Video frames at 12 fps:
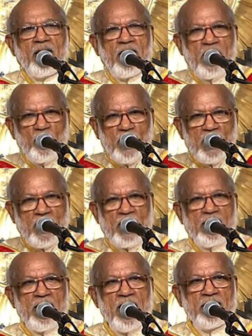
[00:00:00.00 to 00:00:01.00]
He will
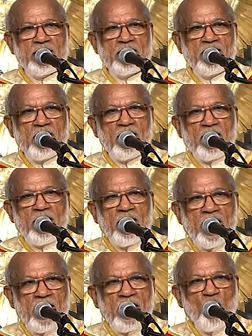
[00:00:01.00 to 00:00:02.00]
create
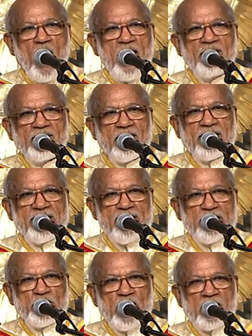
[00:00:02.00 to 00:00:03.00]
a divine
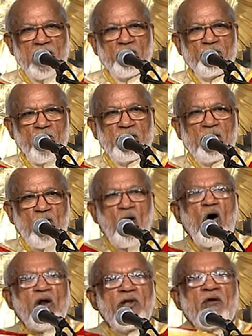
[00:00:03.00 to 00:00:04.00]
retreat center for the
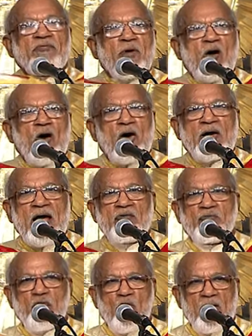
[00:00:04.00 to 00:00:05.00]
glory of God and
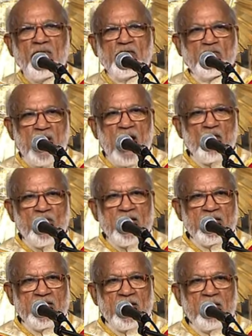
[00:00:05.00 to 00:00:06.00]
for our
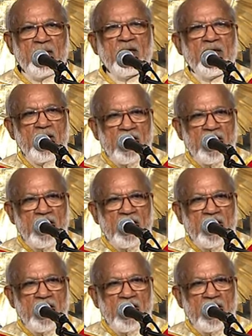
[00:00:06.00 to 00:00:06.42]
salvation